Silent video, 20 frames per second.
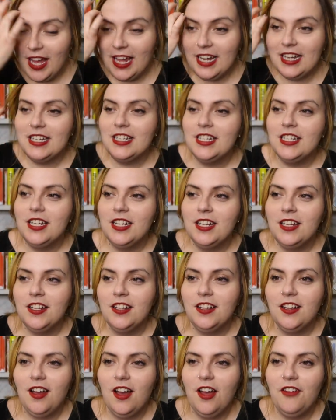And
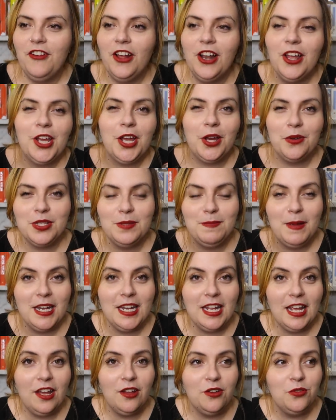I felt like I was
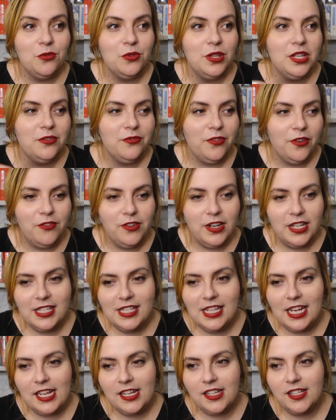spending it on all these frivolous
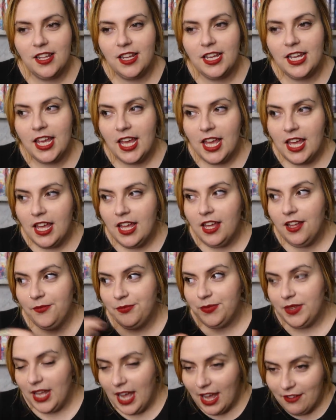things, like
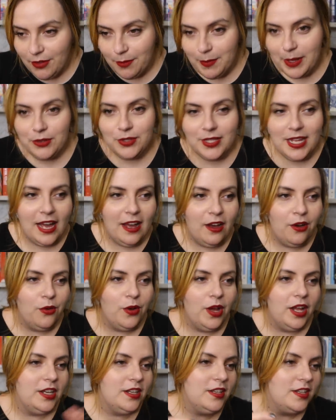having meals
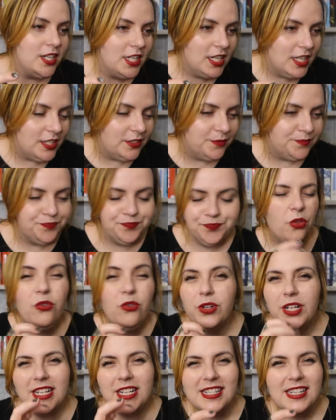out and
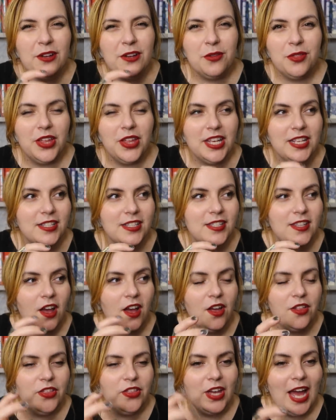thoughtless little things
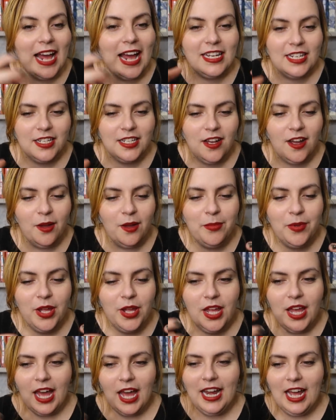that added up.
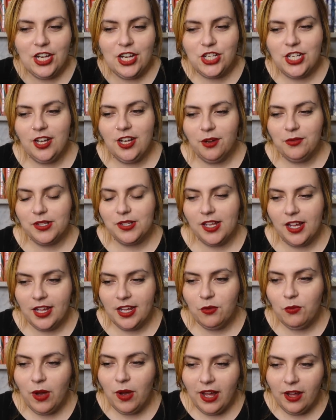And actually I was
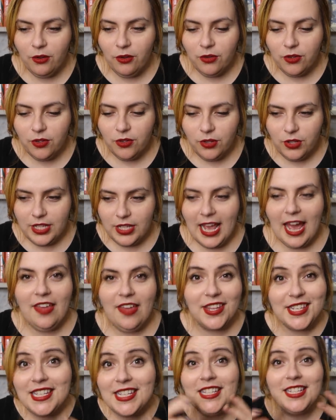like, well,
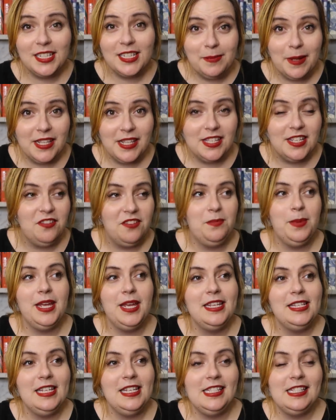yeah, this is expensive, but
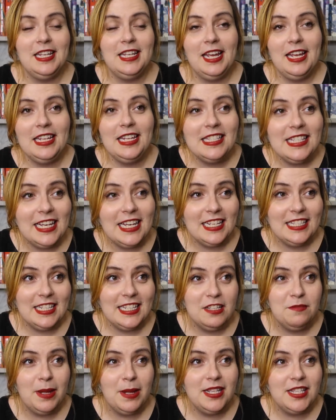is it as
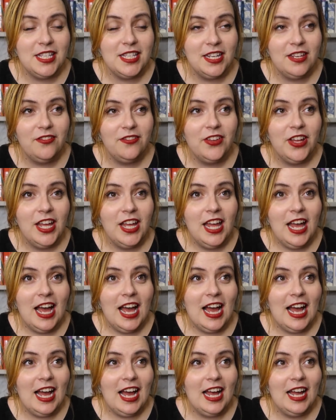expensive
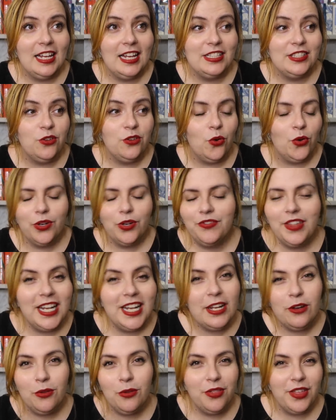as all of the
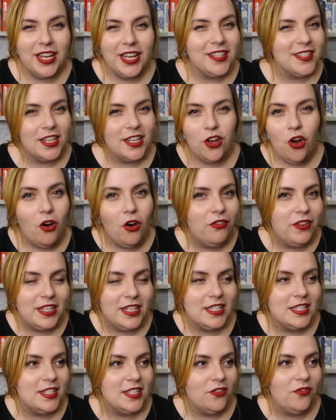little things like
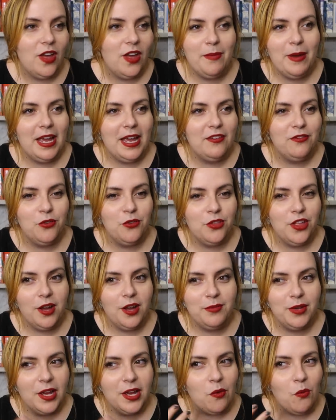coffees and stuff that I pay for that
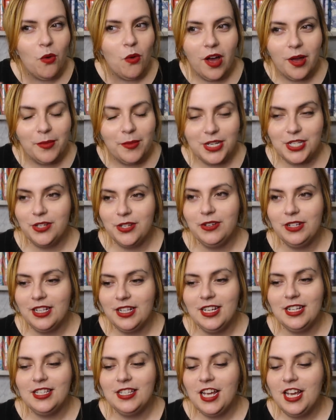I'm like, why am I doing
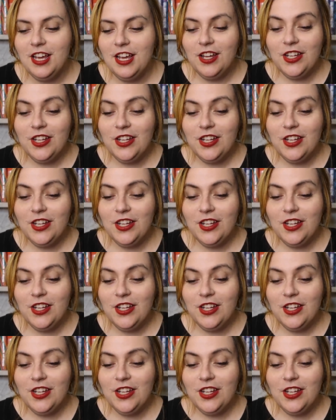this?